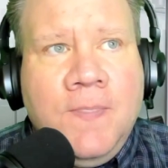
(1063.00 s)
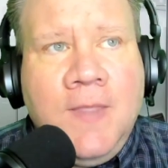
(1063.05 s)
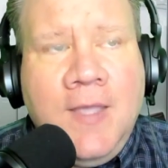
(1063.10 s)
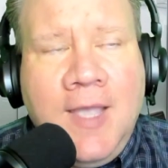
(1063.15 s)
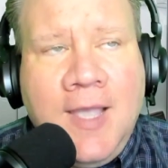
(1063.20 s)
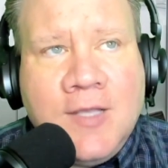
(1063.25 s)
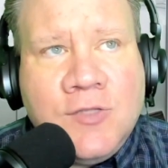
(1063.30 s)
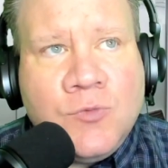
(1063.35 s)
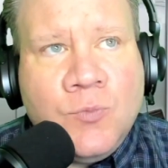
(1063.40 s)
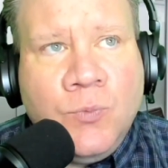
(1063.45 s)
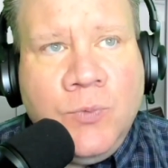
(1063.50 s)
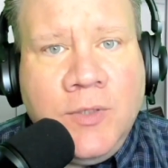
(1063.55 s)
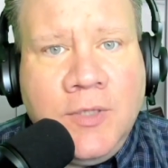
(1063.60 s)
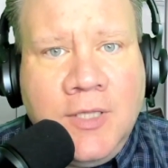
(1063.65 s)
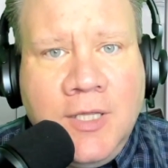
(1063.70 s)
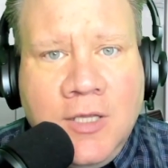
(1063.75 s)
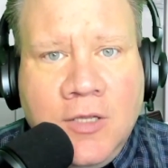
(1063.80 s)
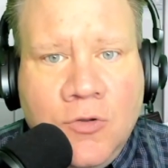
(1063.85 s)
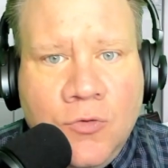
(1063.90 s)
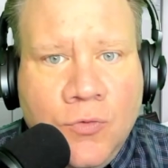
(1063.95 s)
has
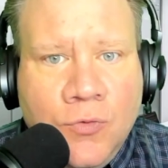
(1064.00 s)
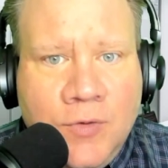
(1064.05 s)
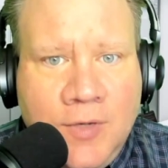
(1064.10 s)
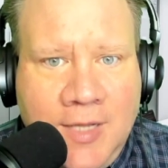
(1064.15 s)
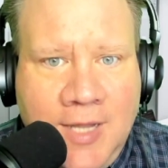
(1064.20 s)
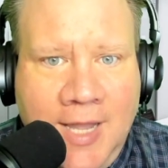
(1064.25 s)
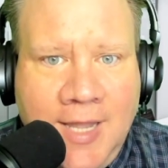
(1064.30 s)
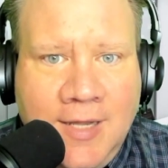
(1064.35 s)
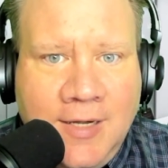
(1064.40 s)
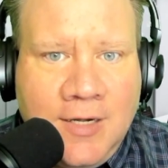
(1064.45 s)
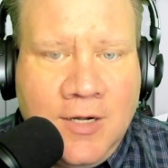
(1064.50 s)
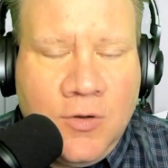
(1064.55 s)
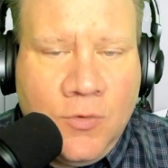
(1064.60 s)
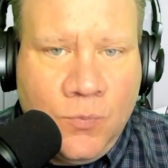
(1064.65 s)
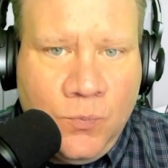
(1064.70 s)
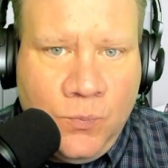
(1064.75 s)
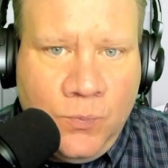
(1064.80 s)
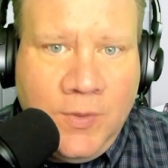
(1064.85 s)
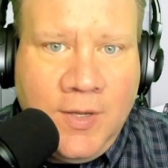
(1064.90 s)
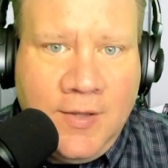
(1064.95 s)
really created a
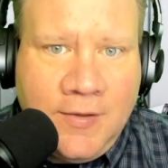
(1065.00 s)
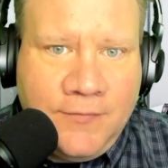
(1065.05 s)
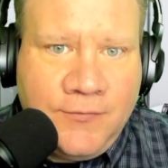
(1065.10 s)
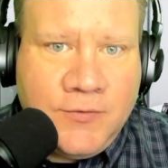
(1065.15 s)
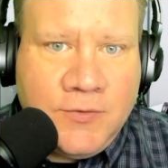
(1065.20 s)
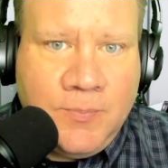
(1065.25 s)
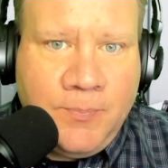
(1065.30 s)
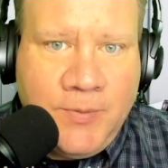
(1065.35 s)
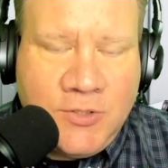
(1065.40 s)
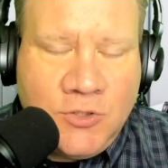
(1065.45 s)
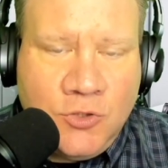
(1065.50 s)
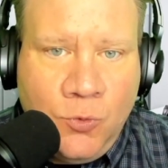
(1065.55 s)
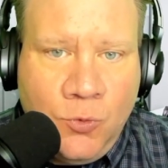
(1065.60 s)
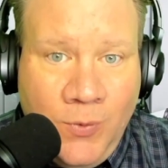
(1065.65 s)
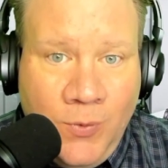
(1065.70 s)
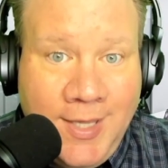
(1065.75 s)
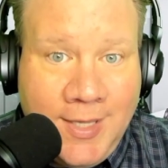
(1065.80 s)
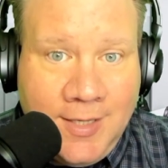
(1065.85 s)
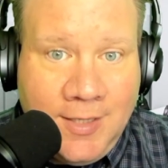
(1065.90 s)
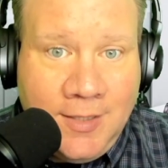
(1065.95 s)
rift
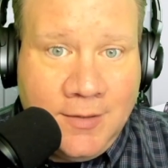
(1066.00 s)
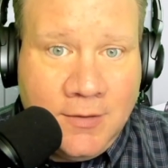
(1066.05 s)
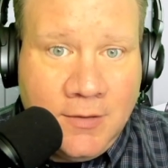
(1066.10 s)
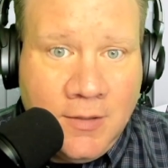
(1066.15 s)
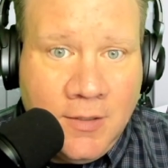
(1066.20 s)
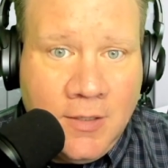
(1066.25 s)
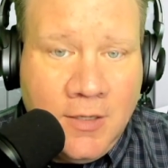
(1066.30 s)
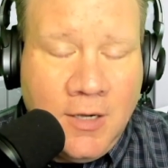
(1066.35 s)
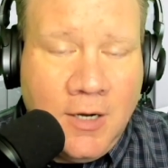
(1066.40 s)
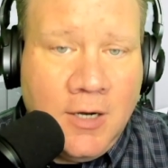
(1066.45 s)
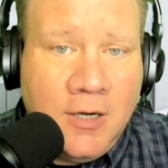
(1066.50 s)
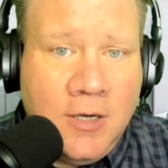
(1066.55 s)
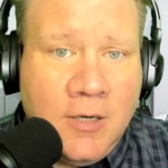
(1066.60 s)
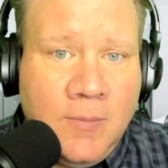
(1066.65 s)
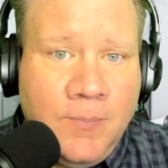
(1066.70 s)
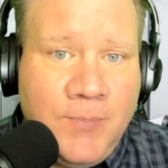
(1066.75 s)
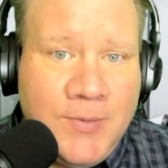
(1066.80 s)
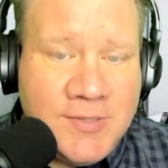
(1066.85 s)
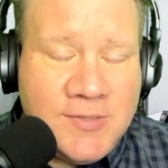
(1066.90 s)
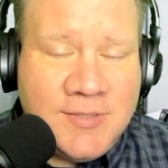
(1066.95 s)
between
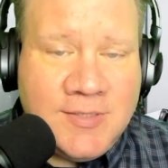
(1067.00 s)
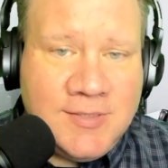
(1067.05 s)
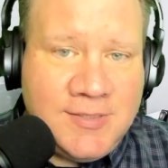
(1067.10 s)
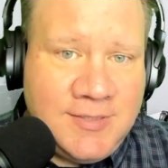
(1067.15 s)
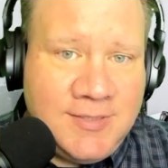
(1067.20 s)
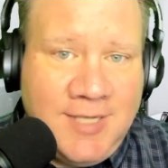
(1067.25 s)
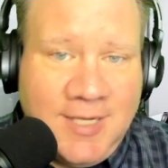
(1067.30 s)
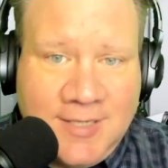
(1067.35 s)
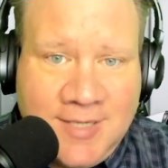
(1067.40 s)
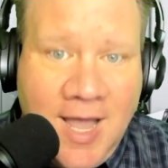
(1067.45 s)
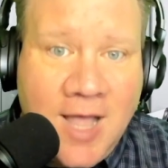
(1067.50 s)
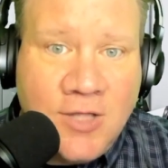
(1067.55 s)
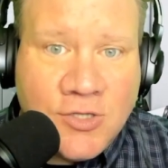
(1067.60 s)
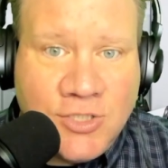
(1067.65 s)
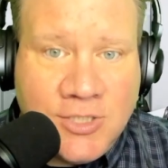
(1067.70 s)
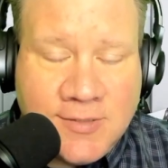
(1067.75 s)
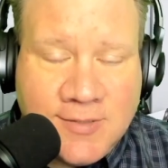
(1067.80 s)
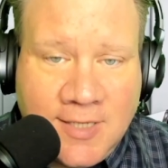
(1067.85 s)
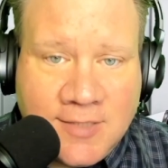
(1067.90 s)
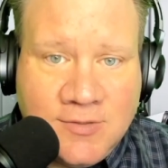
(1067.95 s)
our business and
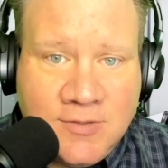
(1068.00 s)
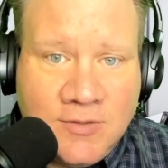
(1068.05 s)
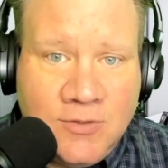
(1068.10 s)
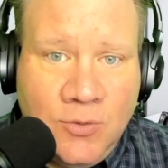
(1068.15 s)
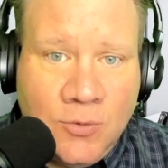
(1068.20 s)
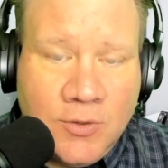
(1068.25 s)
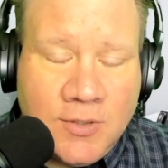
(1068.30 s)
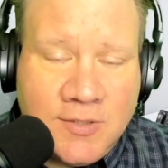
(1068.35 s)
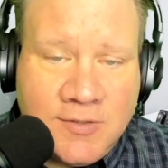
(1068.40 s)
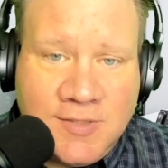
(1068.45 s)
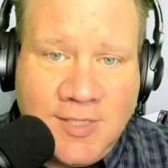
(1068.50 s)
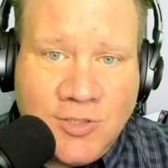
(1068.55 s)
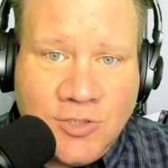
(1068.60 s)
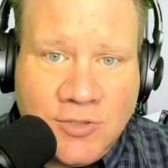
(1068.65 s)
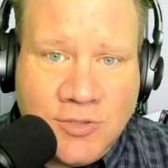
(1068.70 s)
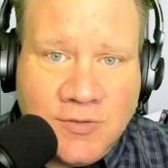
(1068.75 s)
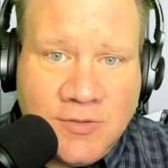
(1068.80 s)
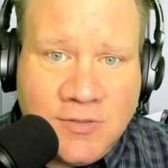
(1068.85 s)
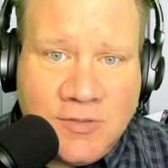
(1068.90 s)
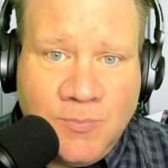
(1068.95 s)
technology sides of the
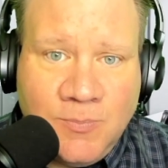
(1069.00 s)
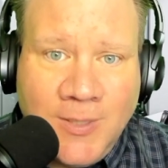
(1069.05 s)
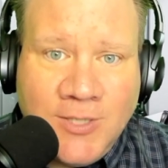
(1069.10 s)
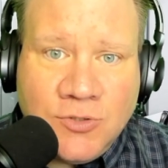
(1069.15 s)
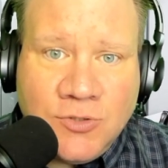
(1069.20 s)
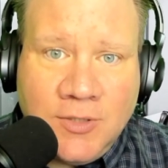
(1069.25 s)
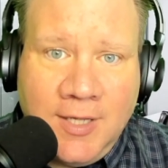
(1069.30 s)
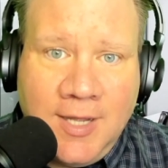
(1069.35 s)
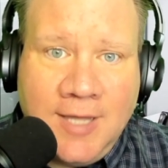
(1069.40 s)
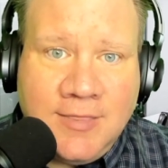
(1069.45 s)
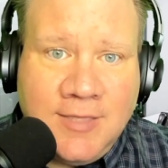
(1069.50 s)
organizations, especially.